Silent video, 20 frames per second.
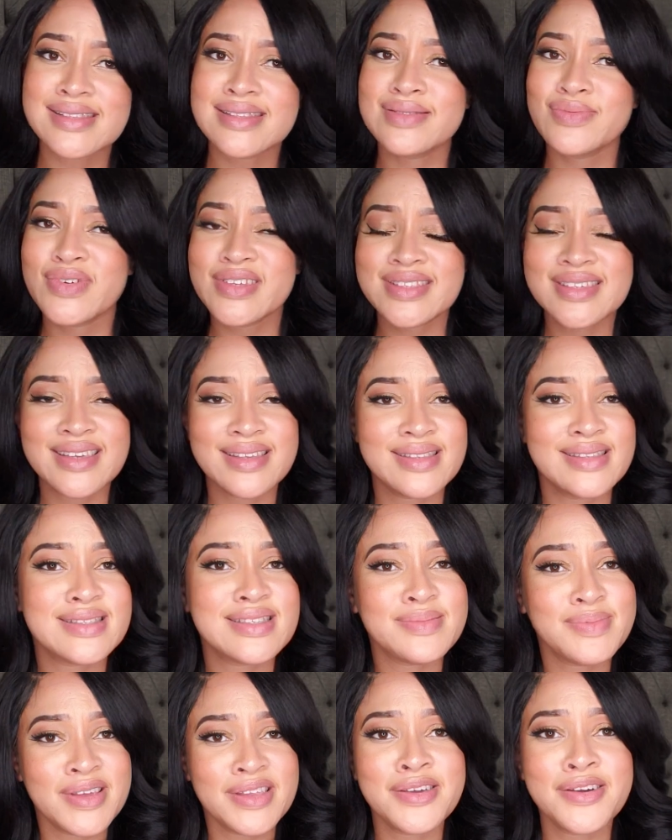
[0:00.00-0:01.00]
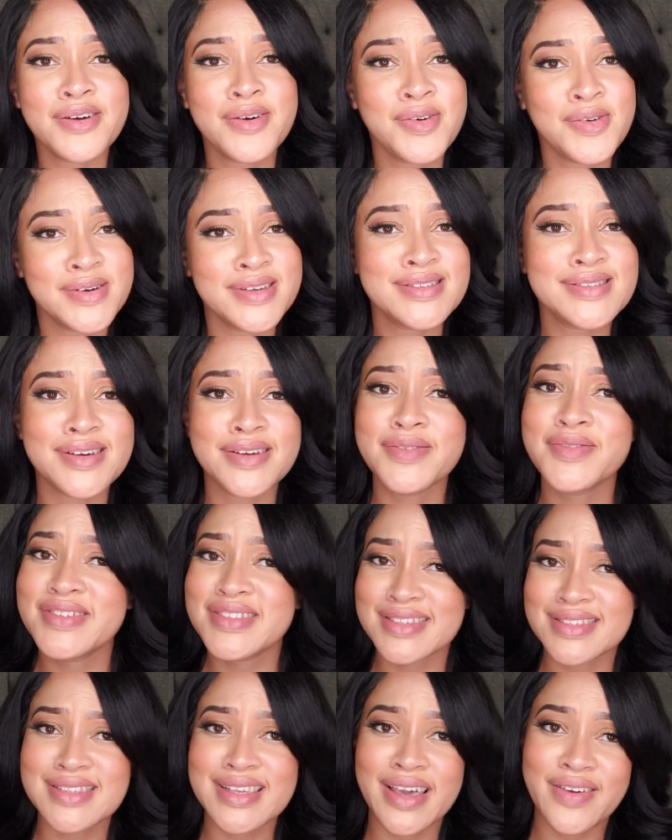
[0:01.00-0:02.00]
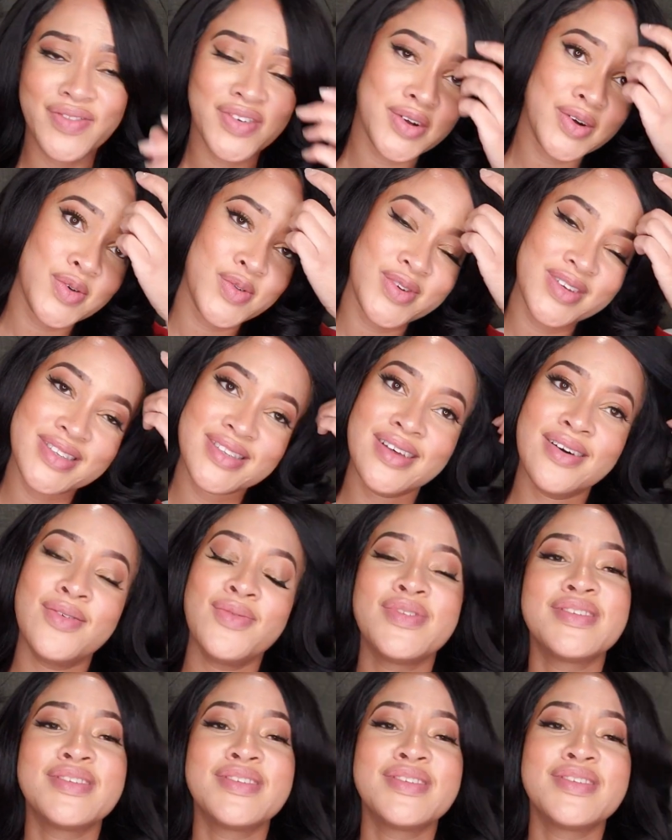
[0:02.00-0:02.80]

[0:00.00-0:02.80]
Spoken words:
what to spend your coins on, and what to save your coins on,